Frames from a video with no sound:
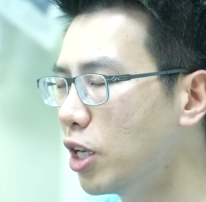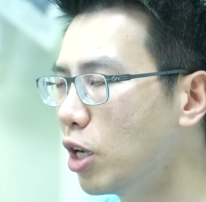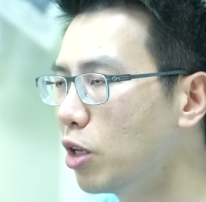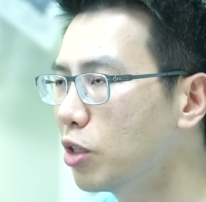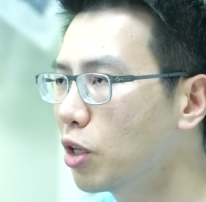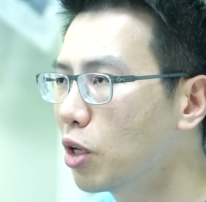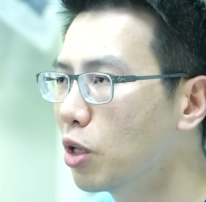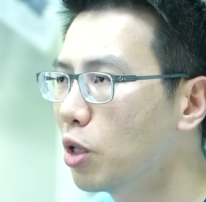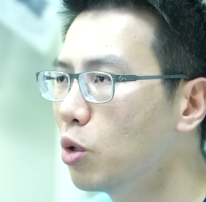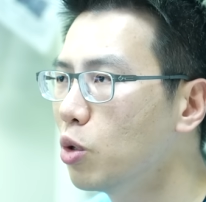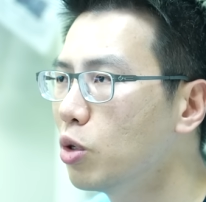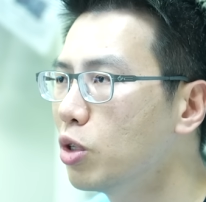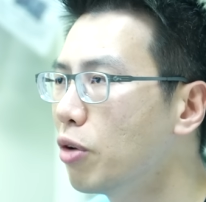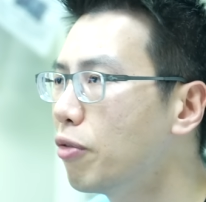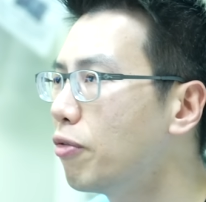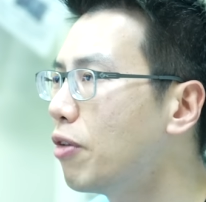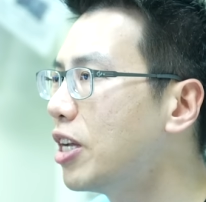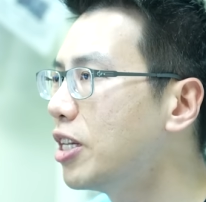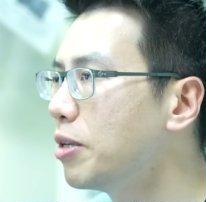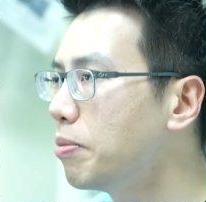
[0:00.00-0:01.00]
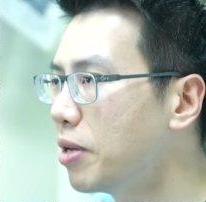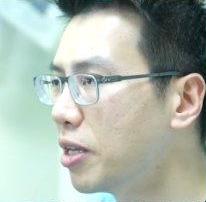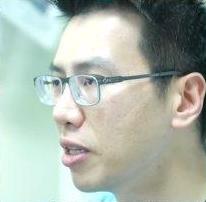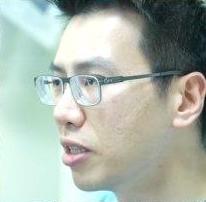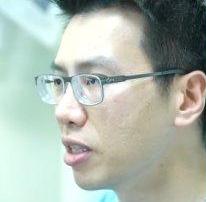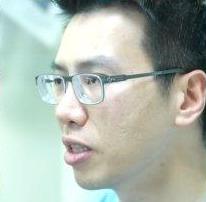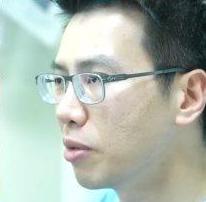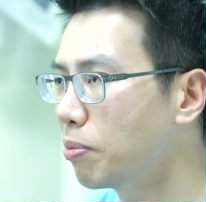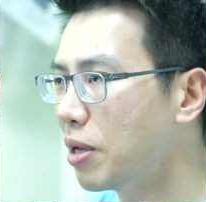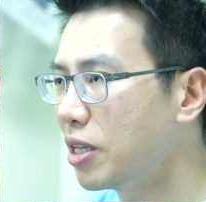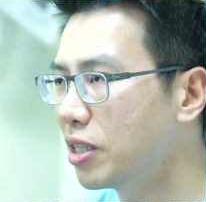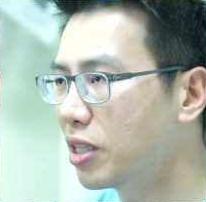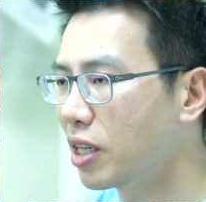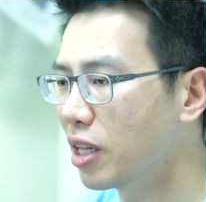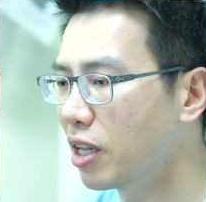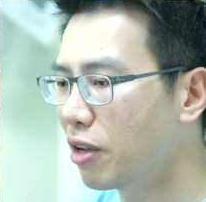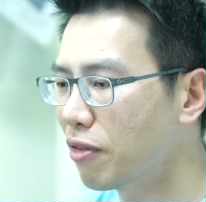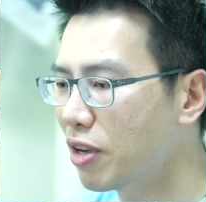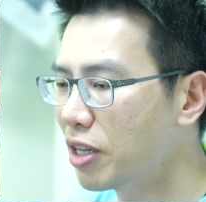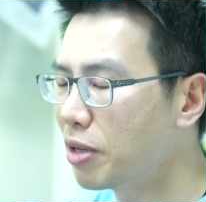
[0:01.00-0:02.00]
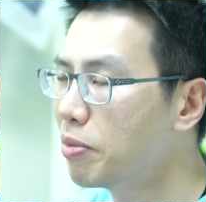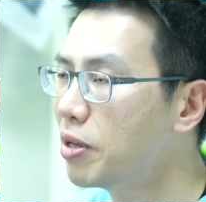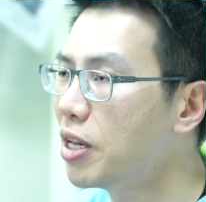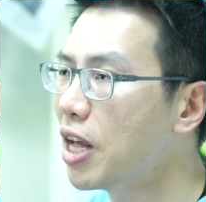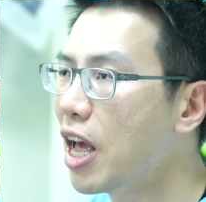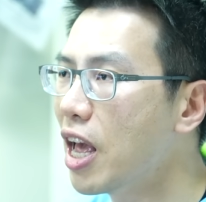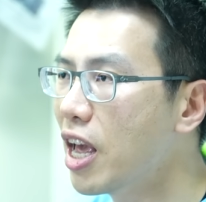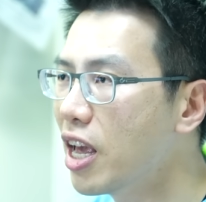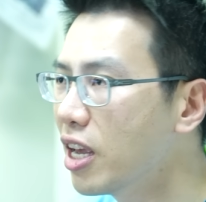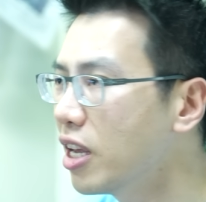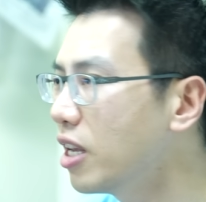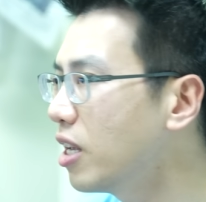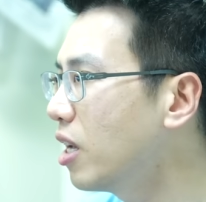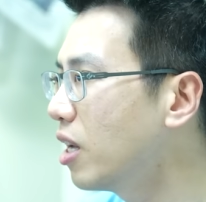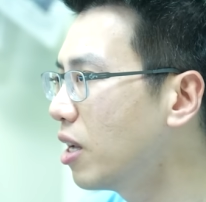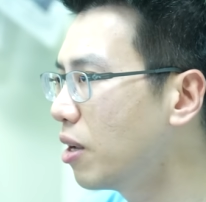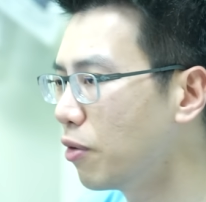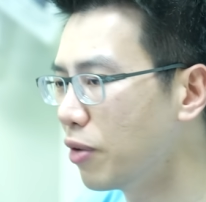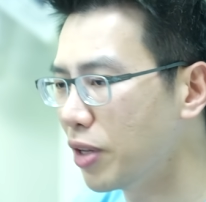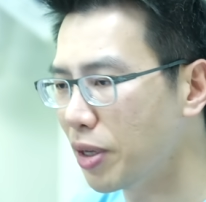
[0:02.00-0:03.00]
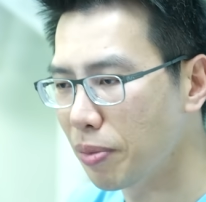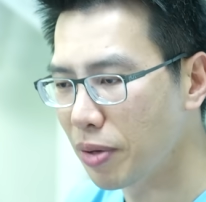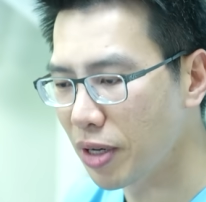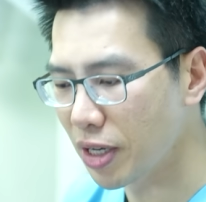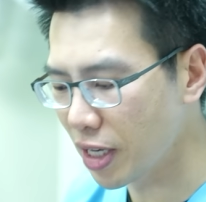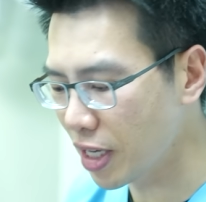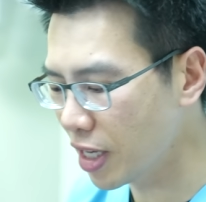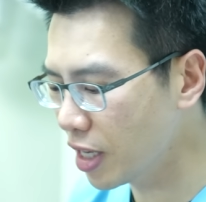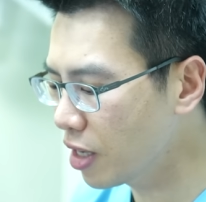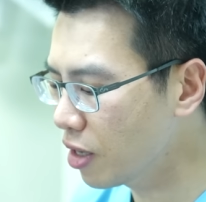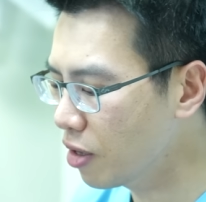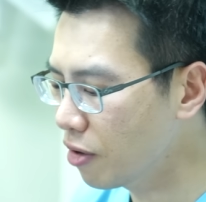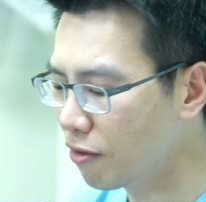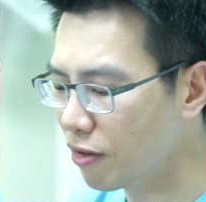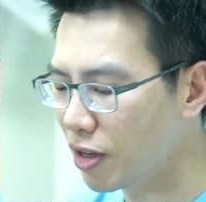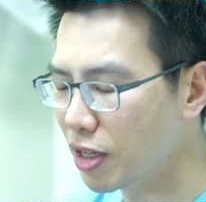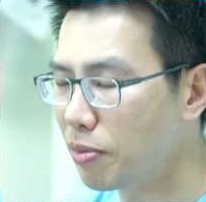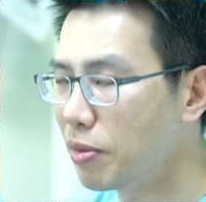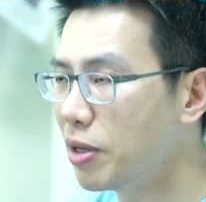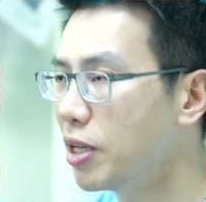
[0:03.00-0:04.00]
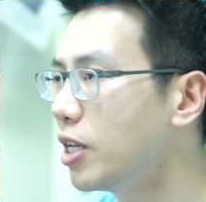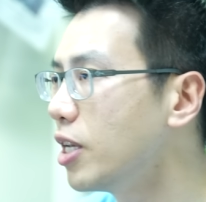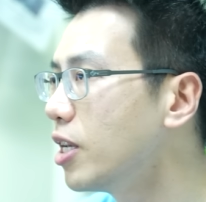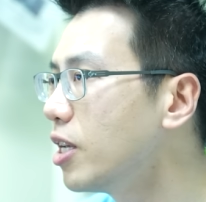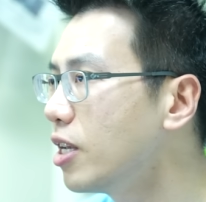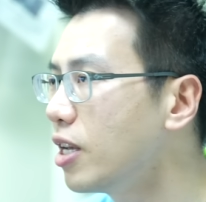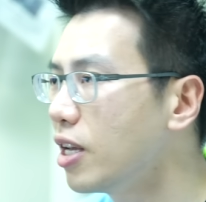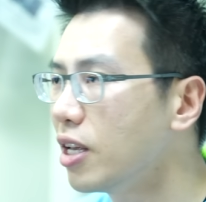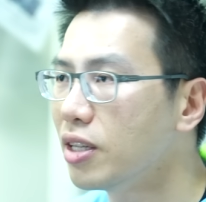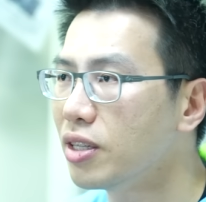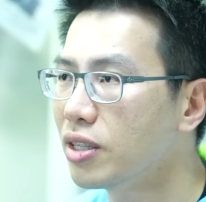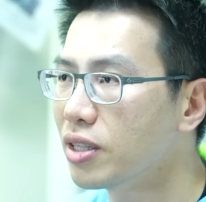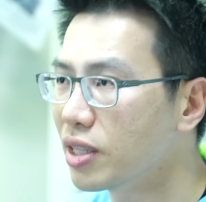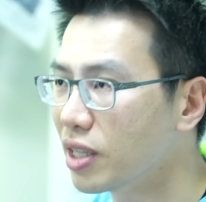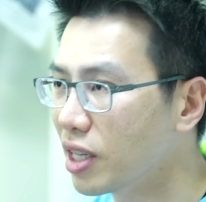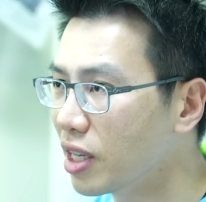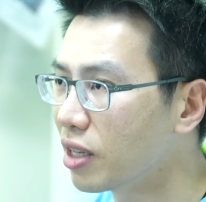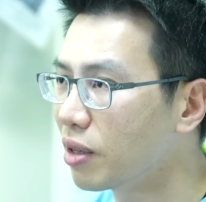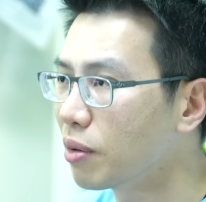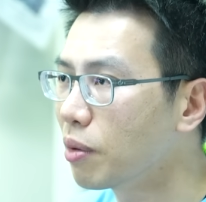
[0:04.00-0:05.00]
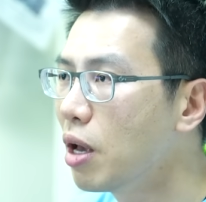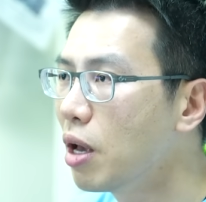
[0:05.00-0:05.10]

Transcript: she also loses vitamins, basically vitamin A, vitamin D, vitamin E, and zinc.